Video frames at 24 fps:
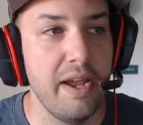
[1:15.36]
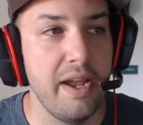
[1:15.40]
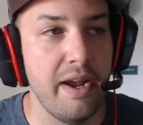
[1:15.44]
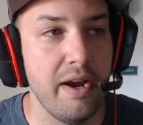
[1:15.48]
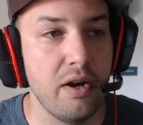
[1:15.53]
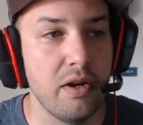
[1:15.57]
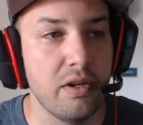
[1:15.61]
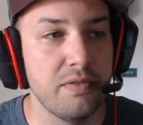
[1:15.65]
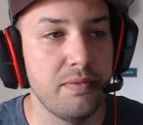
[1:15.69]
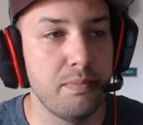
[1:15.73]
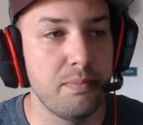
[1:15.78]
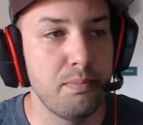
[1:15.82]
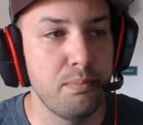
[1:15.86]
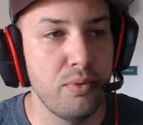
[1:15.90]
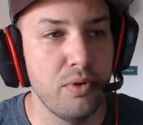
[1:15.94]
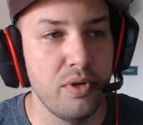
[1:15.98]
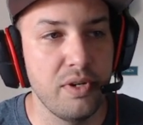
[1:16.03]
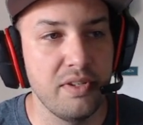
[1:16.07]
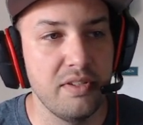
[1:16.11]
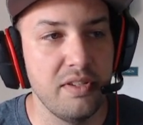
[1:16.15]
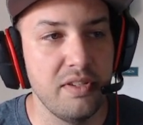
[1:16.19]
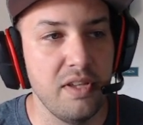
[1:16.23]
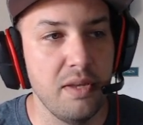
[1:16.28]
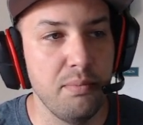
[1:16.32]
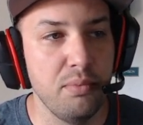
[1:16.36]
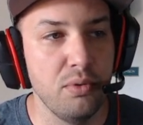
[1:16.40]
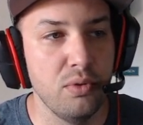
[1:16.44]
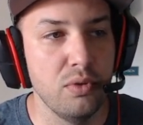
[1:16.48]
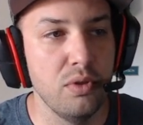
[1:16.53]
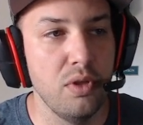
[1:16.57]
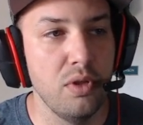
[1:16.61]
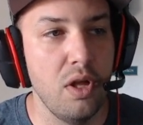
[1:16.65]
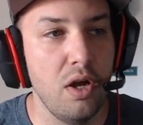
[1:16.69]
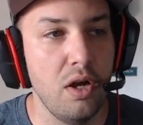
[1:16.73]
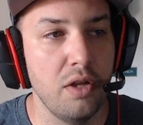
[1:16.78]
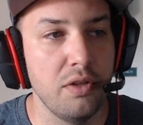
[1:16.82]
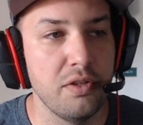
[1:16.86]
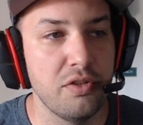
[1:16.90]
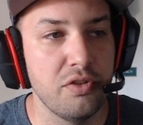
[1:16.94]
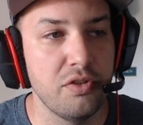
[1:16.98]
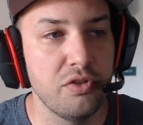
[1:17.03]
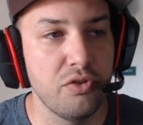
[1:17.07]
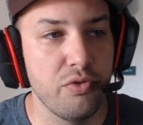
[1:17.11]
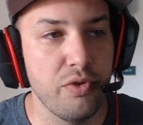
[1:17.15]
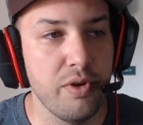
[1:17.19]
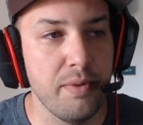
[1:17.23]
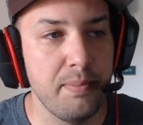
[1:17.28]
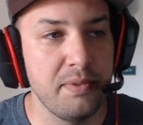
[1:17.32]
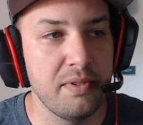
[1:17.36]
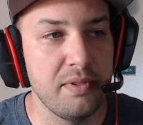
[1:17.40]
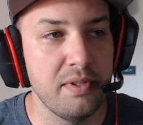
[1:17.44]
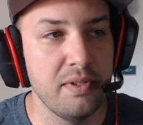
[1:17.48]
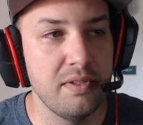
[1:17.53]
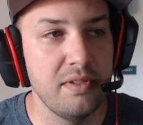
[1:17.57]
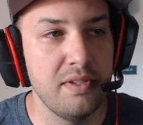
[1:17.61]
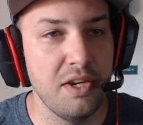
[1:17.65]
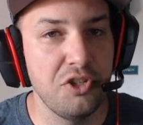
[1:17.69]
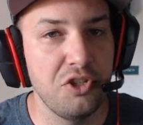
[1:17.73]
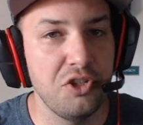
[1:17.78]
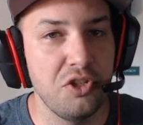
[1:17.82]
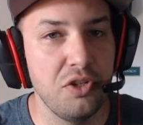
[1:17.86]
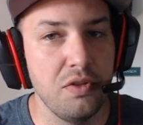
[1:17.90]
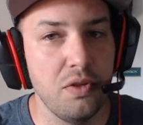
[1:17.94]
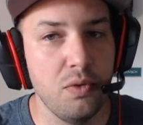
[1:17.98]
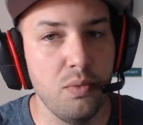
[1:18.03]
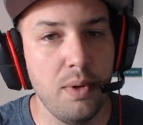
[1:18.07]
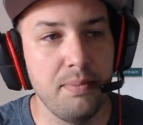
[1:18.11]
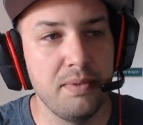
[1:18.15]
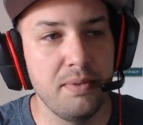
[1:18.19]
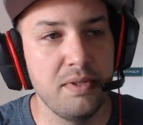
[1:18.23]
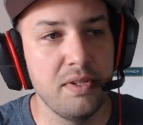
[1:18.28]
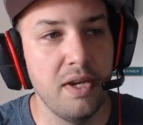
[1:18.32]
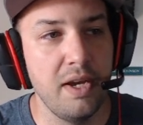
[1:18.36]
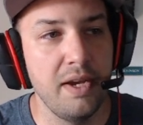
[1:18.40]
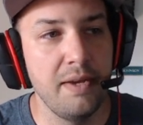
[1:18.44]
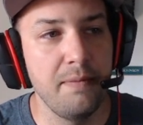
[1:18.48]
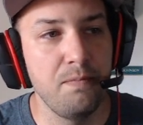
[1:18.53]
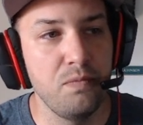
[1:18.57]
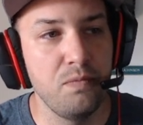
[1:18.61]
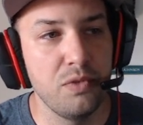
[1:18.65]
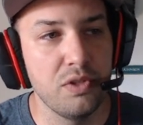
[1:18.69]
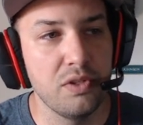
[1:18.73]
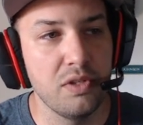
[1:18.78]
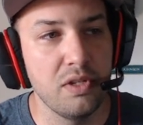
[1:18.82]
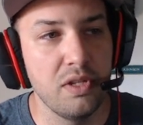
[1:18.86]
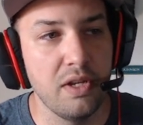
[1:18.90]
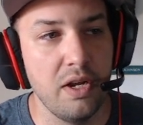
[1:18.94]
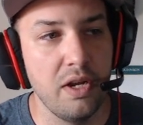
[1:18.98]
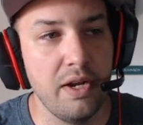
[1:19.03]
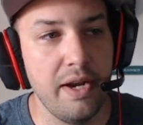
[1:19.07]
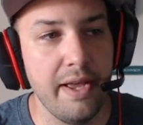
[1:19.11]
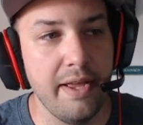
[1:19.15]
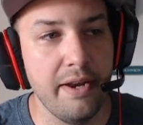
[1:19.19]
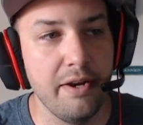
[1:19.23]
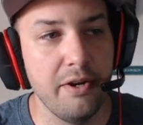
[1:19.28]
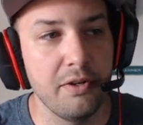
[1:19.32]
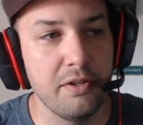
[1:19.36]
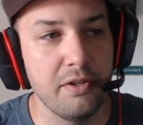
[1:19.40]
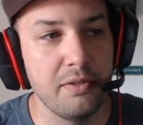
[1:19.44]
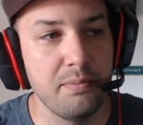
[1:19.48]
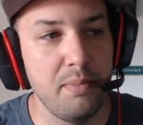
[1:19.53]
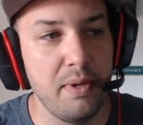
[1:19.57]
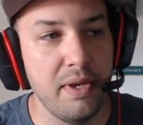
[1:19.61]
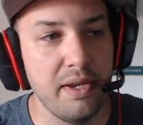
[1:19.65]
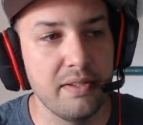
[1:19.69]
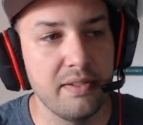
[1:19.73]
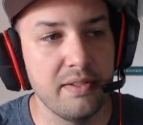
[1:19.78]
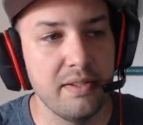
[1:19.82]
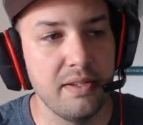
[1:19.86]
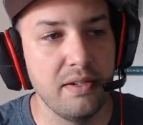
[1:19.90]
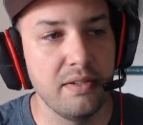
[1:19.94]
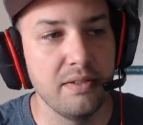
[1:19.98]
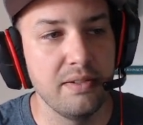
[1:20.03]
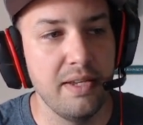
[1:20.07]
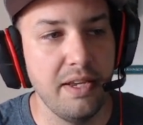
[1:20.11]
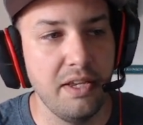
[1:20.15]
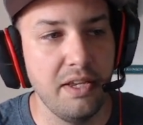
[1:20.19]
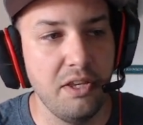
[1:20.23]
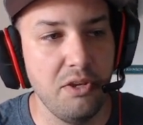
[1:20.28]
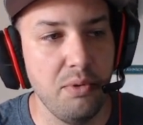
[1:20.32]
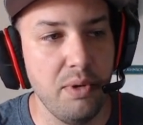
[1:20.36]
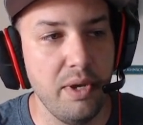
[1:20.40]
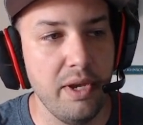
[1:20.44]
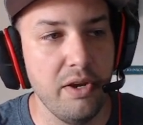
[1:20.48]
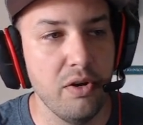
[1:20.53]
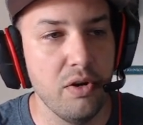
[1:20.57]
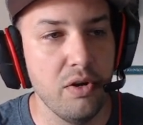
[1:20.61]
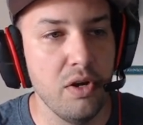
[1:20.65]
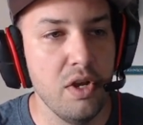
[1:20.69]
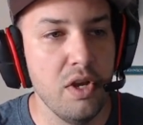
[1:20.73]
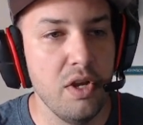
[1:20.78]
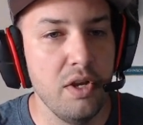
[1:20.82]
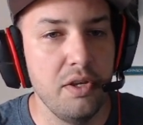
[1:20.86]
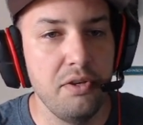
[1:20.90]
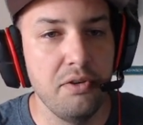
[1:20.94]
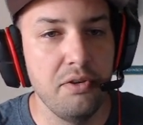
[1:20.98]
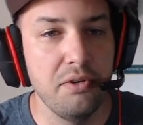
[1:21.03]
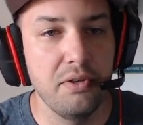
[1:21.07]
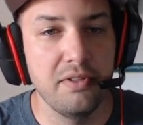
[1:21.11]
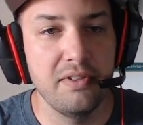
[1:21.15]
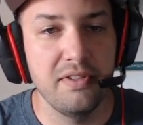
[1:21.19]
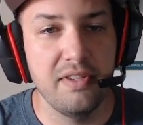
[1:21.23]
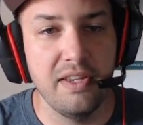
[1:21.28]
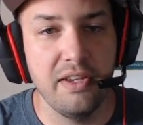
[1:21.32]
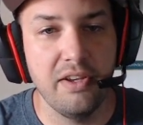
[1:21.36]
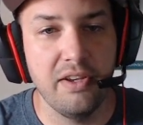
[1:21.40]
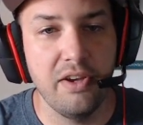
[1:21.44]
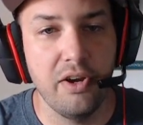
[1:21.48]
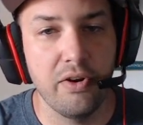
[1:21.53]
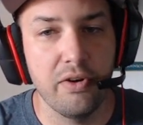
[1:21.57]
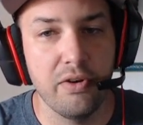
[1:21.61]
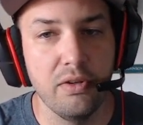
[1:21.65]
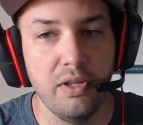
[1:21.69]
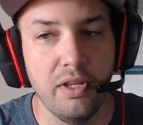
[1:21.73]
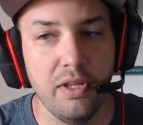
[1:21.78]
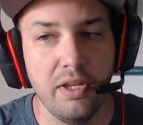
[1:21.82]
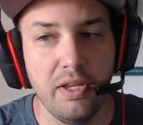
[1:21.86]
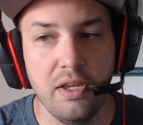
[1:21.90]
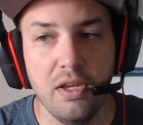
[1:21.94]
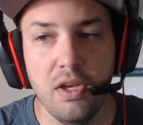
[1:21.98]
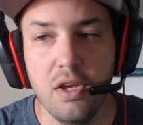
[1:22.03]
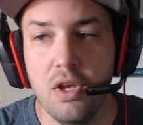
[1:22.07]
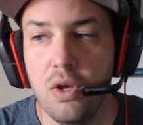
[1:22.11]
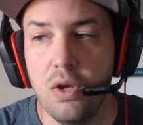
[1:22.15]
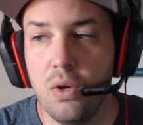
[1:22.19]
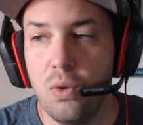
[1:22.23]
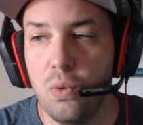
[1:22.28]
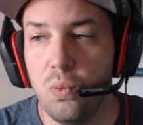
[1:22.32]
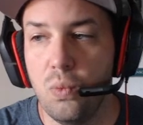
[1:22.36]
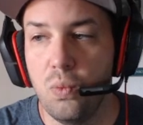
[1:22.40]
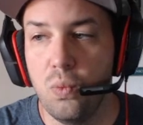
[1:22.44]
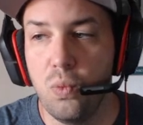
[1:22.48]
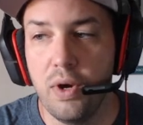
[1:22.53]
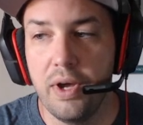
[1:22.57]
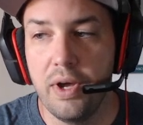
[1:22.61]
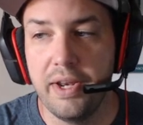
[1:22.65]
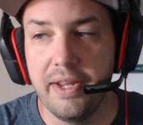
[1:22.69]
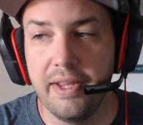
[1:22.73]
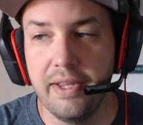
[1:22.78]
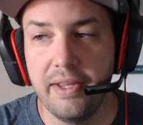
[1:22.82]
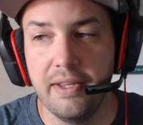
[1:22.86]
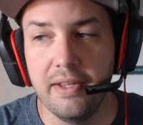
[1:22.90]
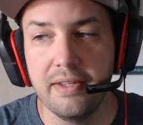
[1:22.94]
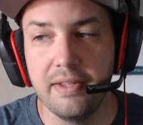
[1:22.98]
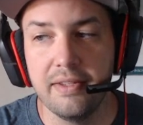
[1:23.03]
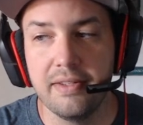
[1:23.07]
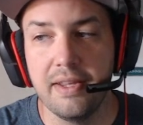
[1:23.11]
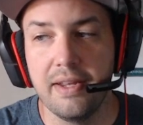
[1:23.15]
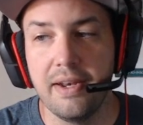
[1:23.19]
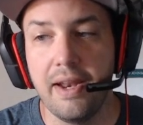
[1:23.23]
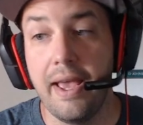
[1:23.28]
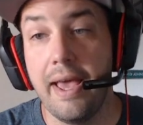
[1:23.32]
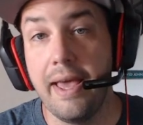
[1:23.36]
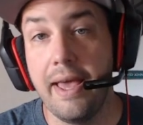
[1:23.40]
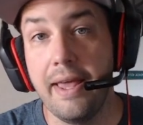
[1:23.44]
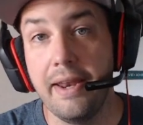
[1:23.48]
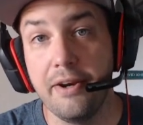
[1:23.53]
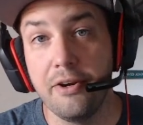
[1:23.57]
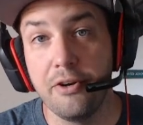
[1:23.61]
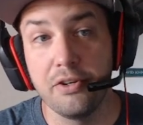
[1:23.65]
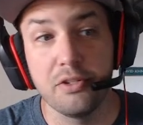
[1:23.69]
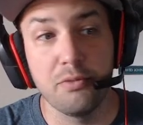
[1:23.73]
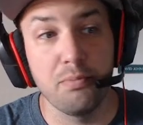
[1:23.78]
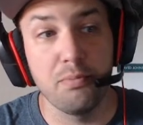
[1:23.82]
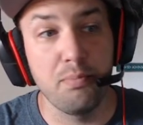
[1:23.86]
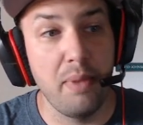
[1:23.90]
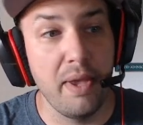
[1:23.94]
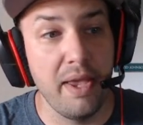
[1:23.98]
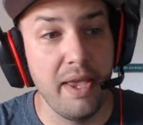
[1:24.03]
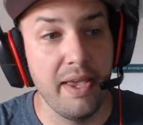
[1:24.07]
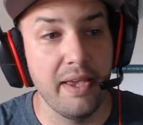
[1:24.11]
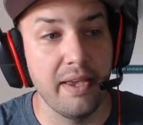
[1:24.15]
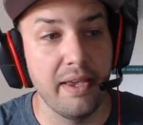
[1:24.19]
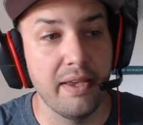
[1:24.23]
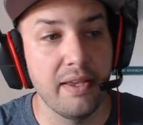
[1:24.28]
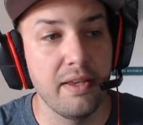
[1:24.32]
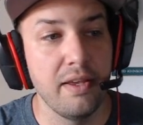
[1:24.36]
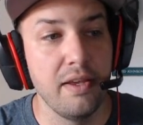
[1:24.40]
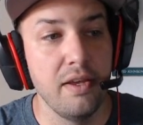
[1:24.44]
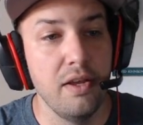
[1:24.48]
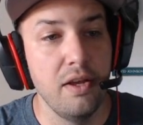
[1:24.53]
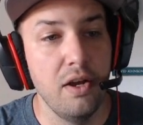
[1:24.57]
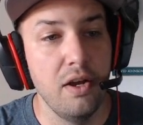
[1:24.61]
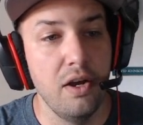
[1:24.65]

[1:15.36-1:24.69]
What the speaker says: there. It's pretty simple. On the scripts section of the website, just click on editor's picks. It'll take you here. You can see currently what is an editor's pick